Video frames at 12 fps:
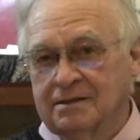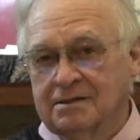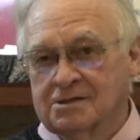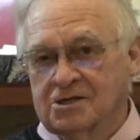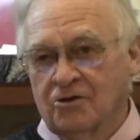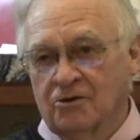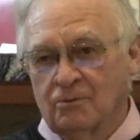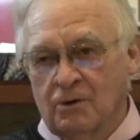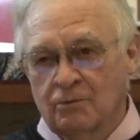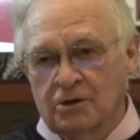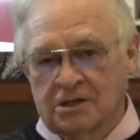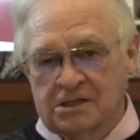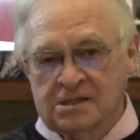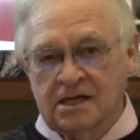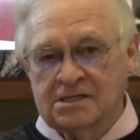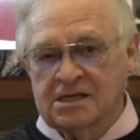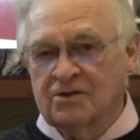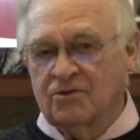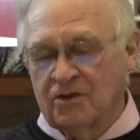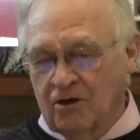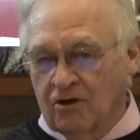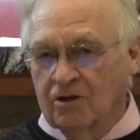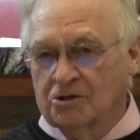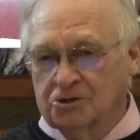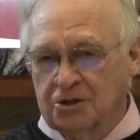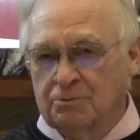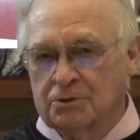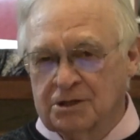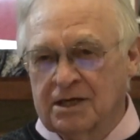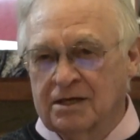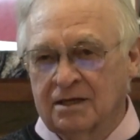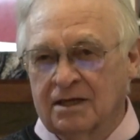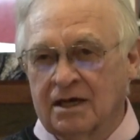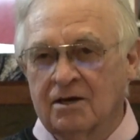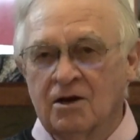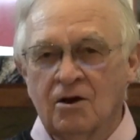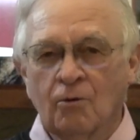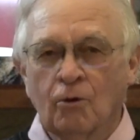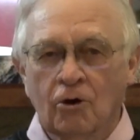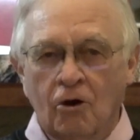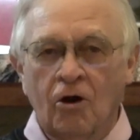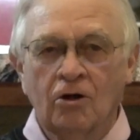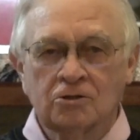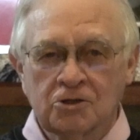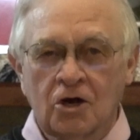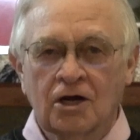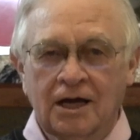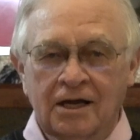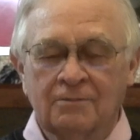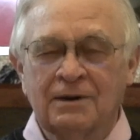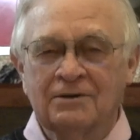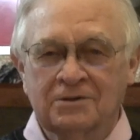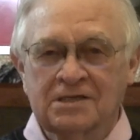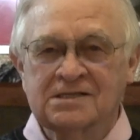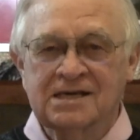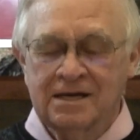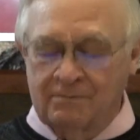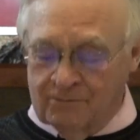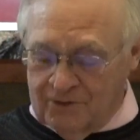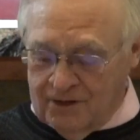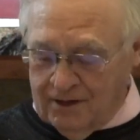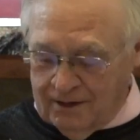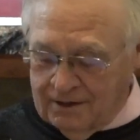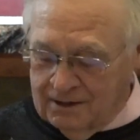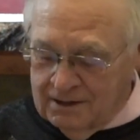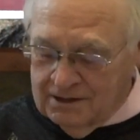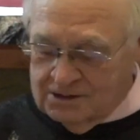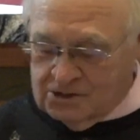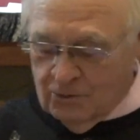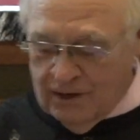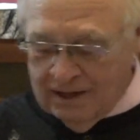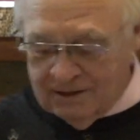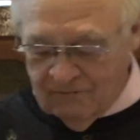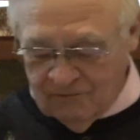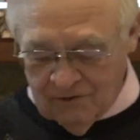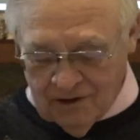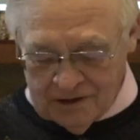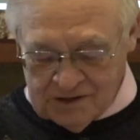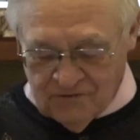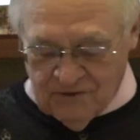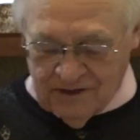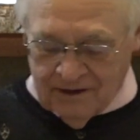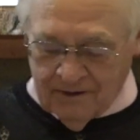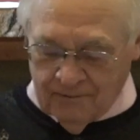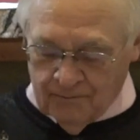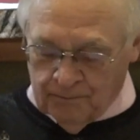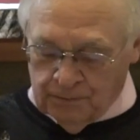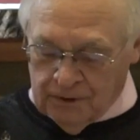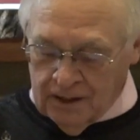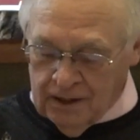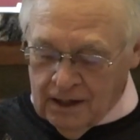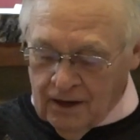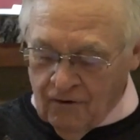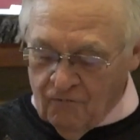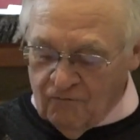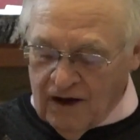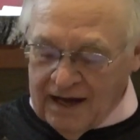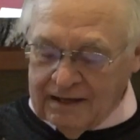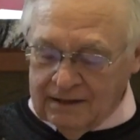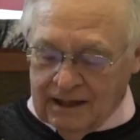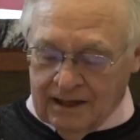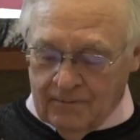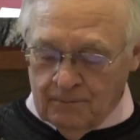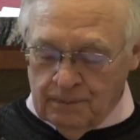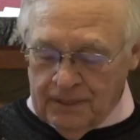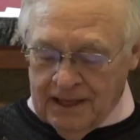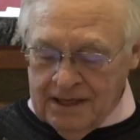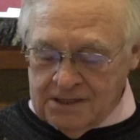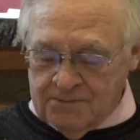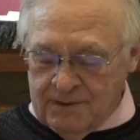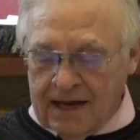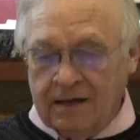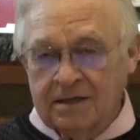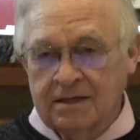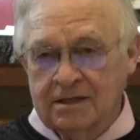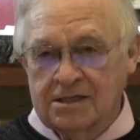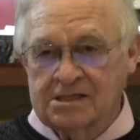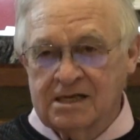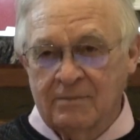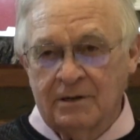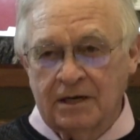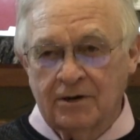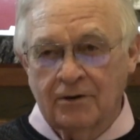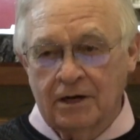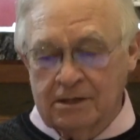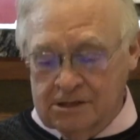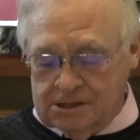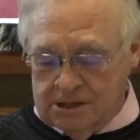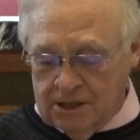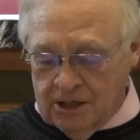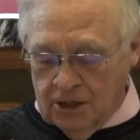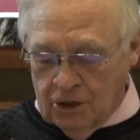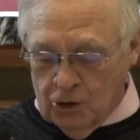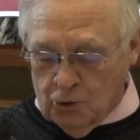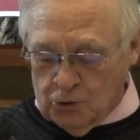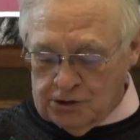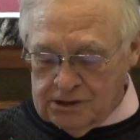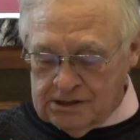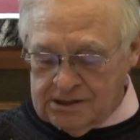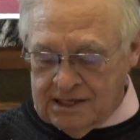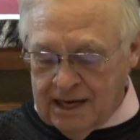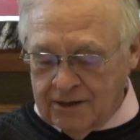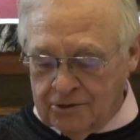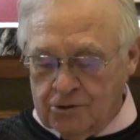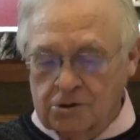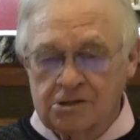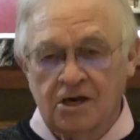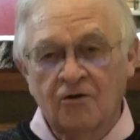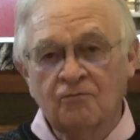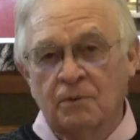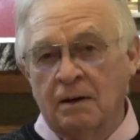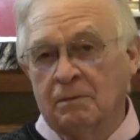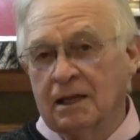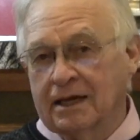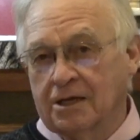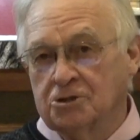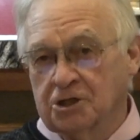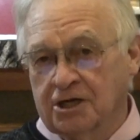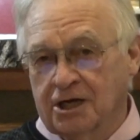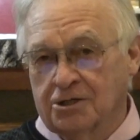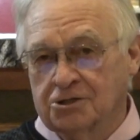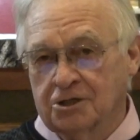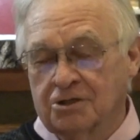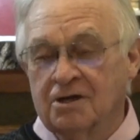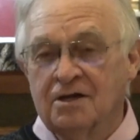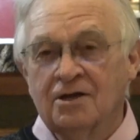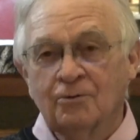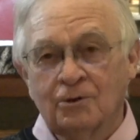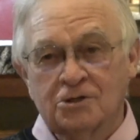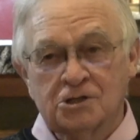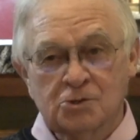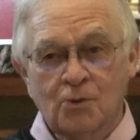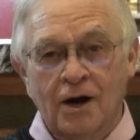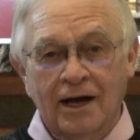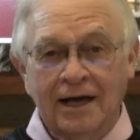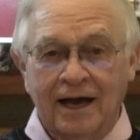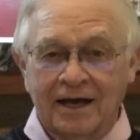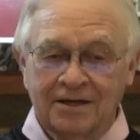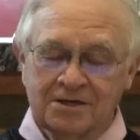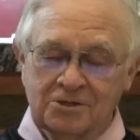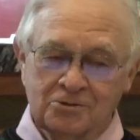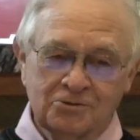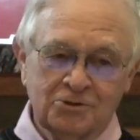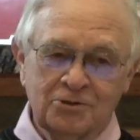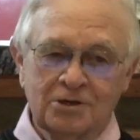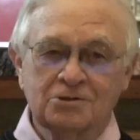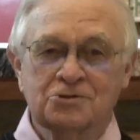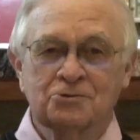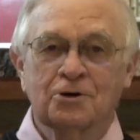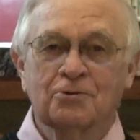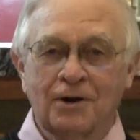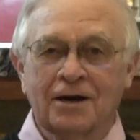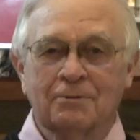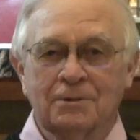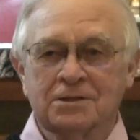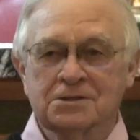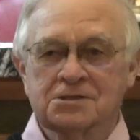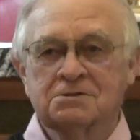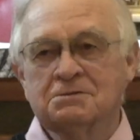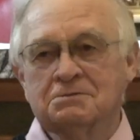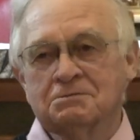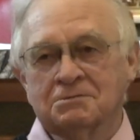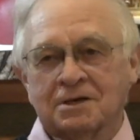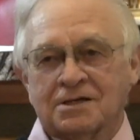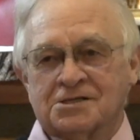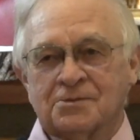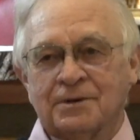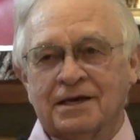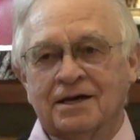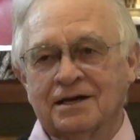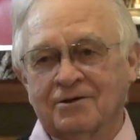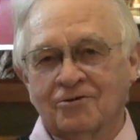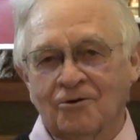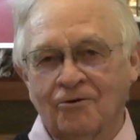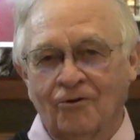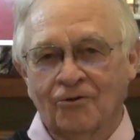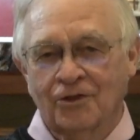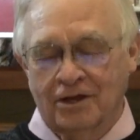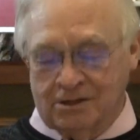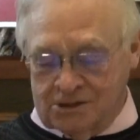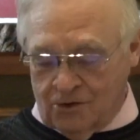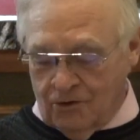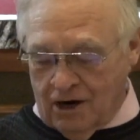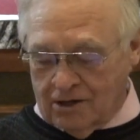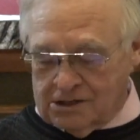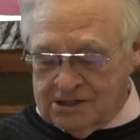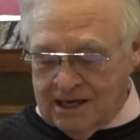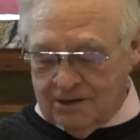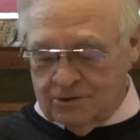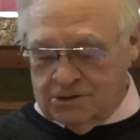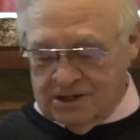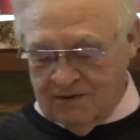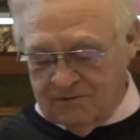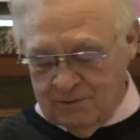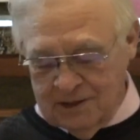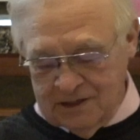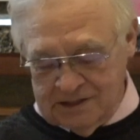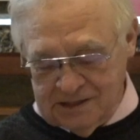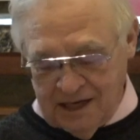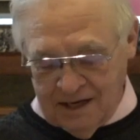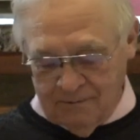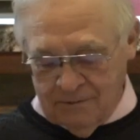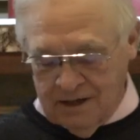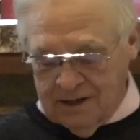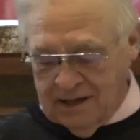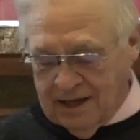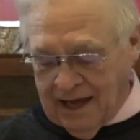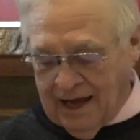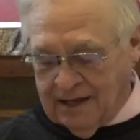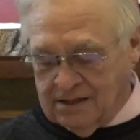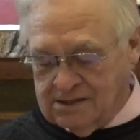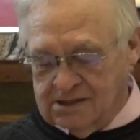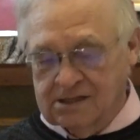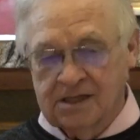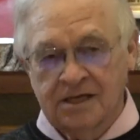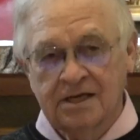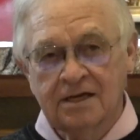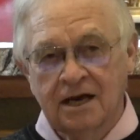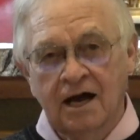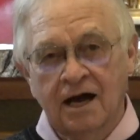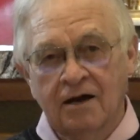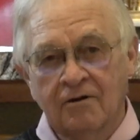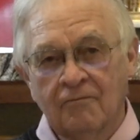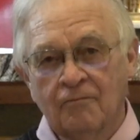so that when we're discussing theology, particularly, we're all talking about the same thing. So we had the philosophy there. Finally, he demanded that seminaries use the standards of public education, which is why I had to do two years of requirements as the beginning of the whole thing. So our standards have to be the same as the uh,